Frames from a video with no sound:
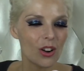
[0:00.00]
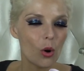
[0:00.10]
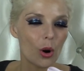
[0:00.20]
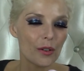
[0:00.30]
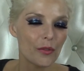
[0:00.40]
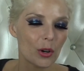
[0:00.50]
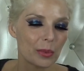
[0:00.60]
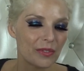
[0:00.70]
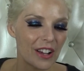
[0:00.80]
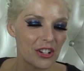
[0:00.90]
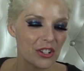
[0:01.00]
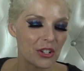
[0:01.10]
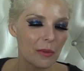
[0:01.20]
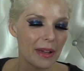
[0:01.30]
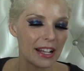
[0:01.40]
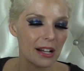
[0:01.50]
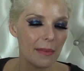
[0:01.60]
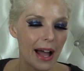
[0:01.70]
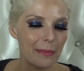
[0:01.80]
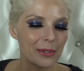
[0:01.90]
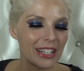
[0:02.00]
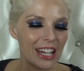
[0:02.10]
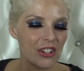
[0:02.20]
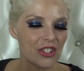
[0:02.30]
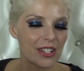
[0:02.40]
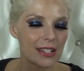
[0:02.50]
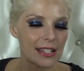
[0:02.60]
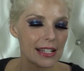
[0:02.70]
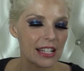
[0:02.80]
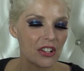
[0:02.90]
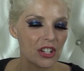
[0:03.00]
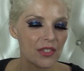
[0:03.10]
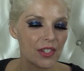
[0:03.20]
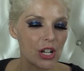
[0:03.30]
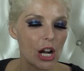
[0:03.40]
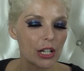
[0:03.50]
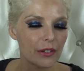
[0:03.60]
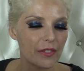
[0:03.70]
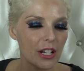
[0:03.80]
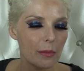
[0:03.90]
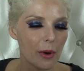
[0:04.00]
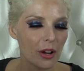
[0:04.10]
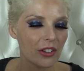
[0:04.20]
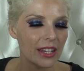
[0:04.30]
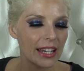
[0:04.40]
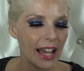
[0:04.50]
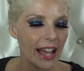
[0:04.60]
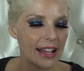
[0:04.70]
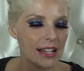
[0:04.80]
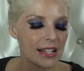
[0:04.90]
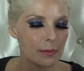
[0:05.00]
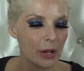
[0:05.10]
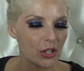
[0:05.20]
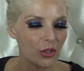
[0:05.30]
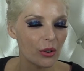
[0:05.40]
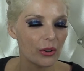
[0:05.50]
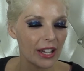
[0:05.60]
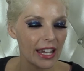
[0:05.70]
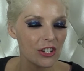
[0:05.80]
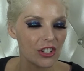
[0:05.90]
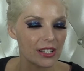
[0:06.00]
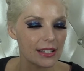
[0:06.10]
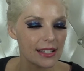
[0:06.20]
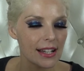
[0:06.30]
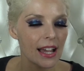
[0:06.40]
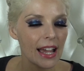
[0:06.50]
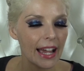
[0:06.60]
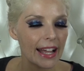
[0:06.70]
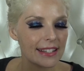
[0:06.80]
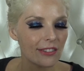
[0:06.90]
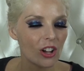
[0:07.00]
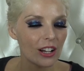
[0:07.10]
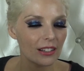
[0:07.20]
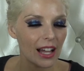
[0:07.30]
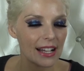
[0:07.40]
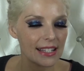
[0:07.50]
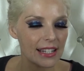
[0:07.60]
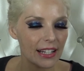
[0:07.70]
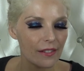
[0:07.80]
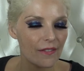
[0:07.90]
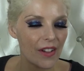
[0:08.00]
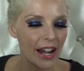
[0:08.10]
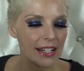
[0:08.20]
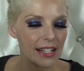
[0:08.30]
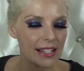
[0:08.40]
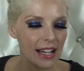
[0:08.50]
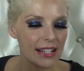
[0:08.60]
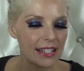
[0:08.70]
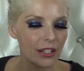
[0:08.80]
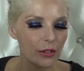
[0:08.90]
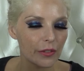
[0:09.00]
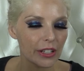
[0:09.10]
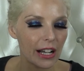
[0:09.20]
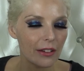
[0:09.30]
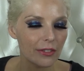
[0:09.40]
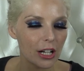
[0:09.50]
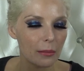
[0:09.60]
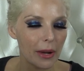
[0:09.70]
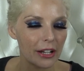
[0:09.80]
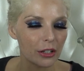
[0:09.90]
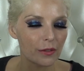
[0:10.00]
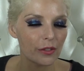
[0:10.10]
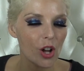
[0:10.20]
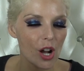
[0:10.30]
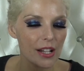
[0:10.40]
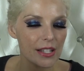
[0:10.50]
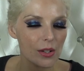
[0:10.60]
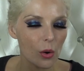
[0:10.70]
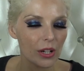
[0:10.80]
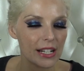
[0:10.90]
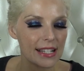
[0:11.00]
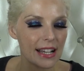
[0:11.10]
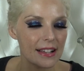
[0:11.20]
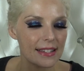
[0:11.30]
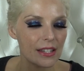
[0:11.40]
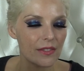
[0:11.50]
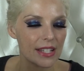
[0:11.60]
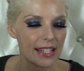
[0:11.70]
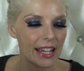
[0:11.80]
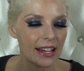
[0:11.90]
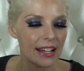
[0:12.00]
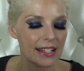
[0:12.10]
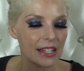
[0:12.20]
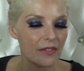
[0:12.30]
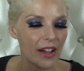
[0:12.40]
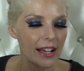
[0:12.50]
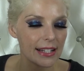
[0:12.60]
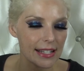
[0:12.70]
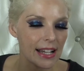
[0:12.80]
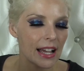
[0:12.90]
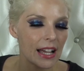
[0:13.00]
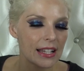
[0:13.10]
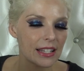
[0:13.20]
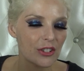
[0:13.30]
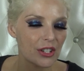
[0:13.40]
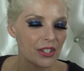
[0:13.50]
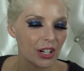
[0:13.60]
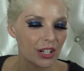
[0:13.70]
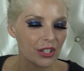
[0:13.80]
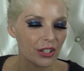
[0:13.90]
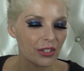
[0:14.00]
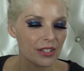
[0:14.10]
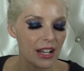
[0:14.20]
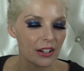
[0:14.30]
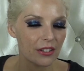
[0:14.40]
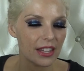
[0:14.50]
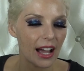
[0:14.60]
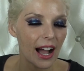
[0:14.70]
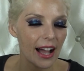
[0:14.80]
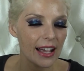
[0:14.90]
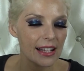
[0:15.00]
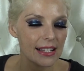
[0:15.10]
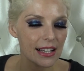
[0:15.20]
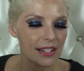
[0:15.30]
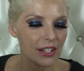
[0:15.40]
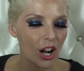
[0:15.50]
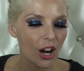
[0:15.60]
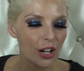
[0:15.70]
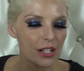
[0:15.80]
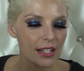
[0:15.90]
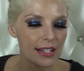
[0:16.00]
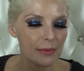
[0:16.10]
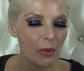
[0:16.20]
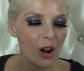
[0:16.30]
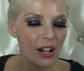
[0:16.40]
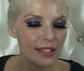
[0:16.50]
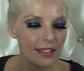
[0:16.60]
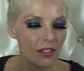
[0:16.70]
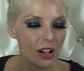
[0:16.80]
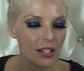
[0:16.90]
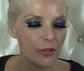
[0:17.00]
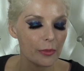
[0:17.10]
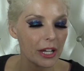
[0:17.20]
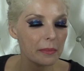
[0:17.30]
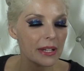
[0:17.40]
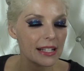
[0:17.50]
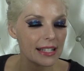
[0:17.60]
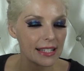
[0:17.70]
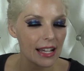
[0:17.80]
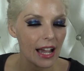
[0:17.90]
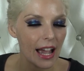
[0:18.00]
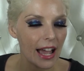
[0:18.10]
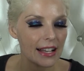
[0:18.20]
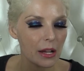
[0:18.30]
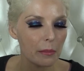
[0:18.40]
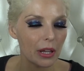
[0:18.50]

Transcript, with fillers: Or for professional makeup applications such as photography, modeling, and special occasions. Its long-lasting effect is ideal for covering minor flaws or extensive skin defects such as dark circles under the eyes, scars, spots, loss of pigments, and